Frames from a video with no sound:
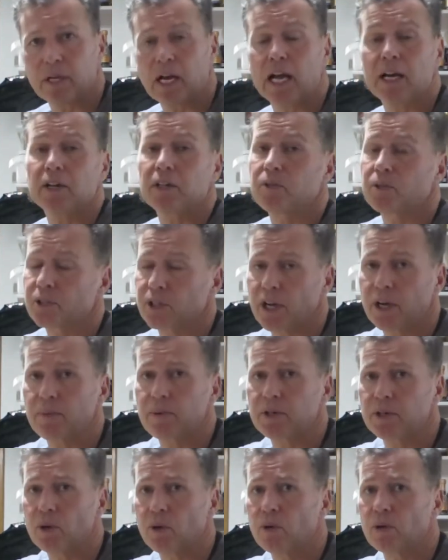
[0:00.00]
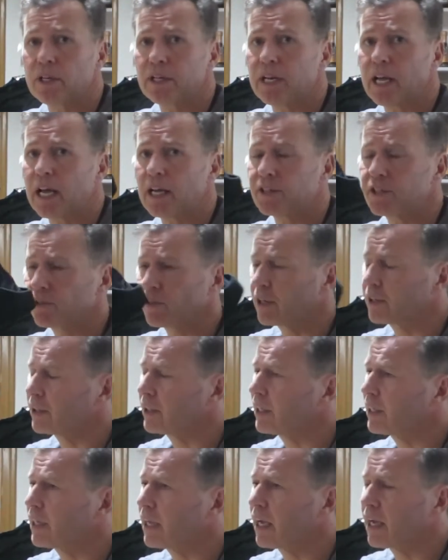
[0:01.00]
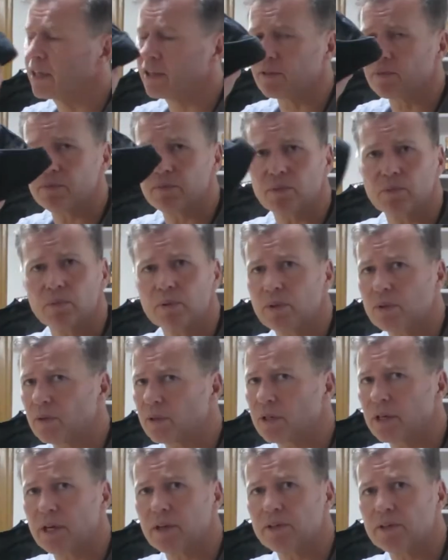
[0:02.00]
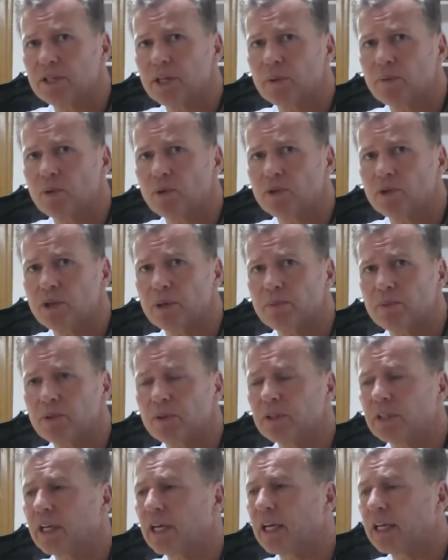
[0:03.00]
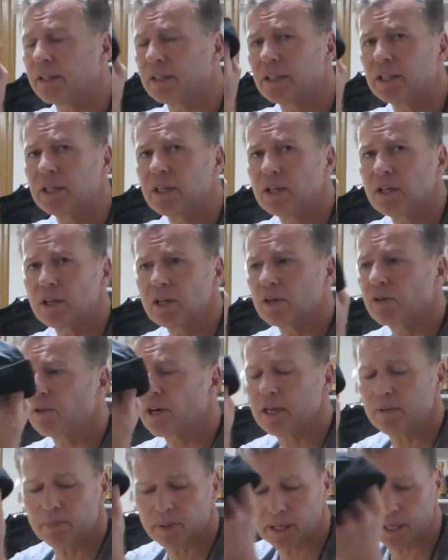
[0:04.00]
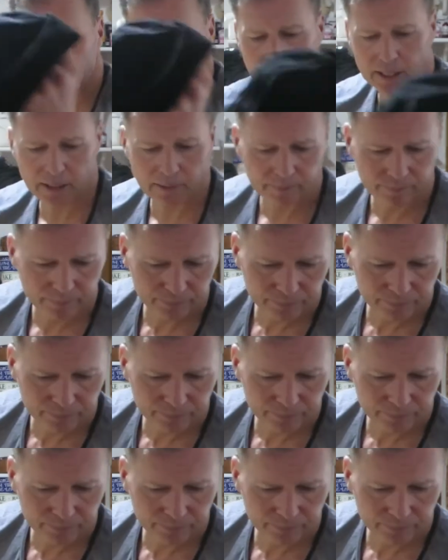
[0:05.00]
And also when you're hauling nets, you're under the net, seawater's dripping on your head, great bit of kit.